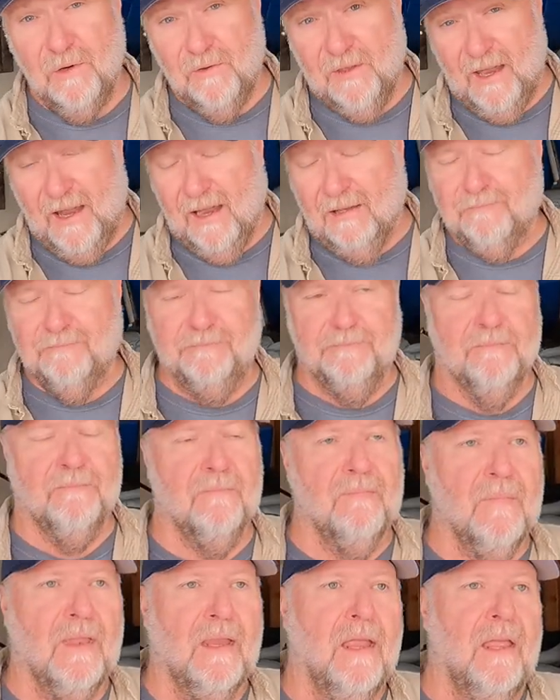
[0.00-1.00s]
do that,
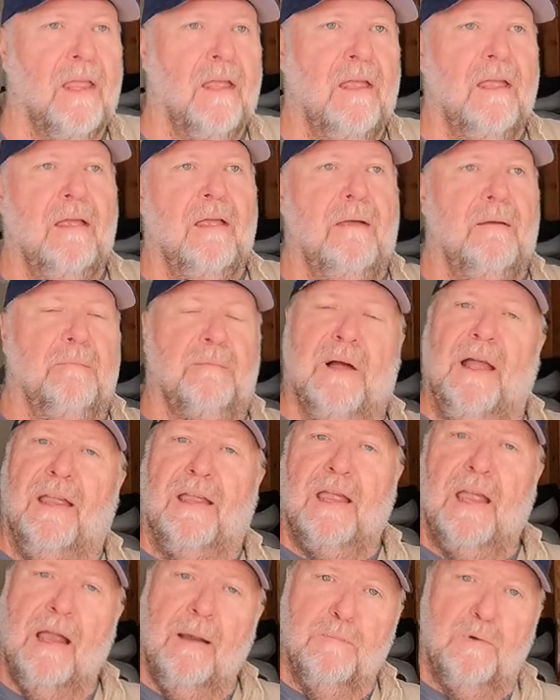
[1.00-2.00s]
my
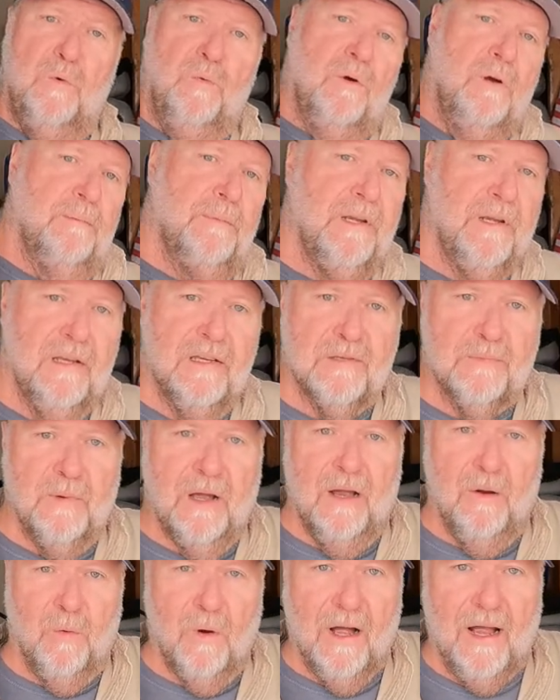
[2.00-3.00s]
camera woman is
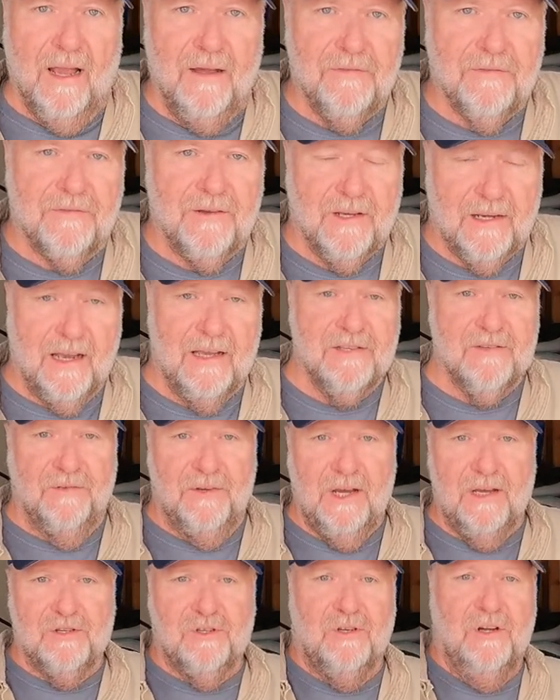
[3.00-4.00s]
my wife, and as
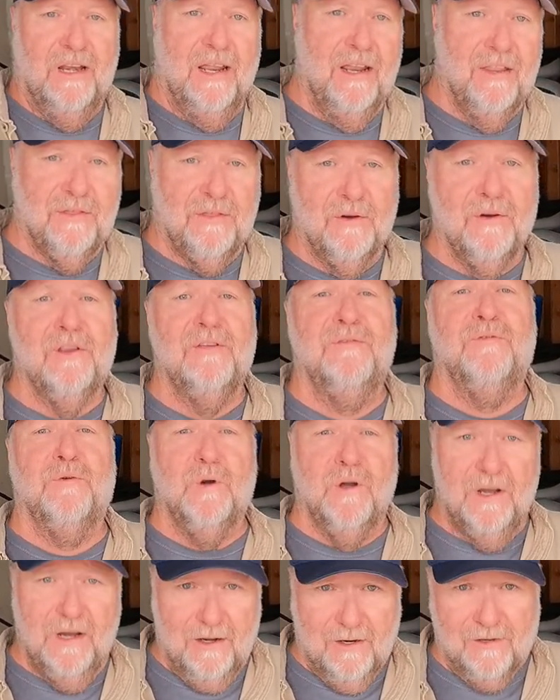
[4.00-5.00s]
of yesterday,
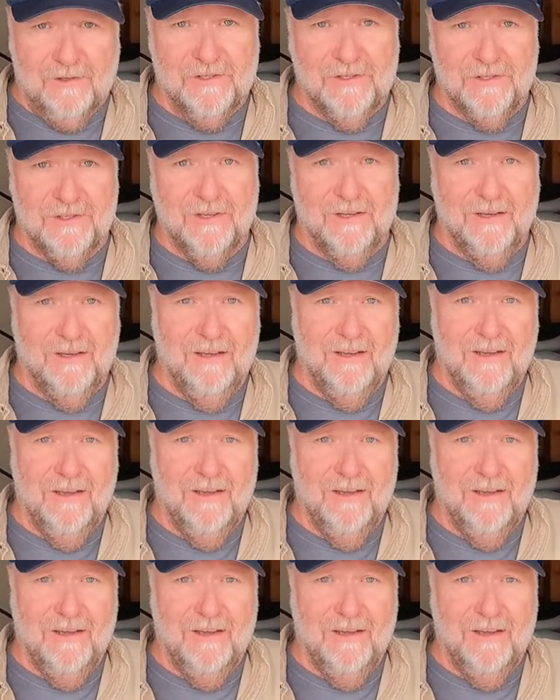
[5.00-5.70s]
34 years.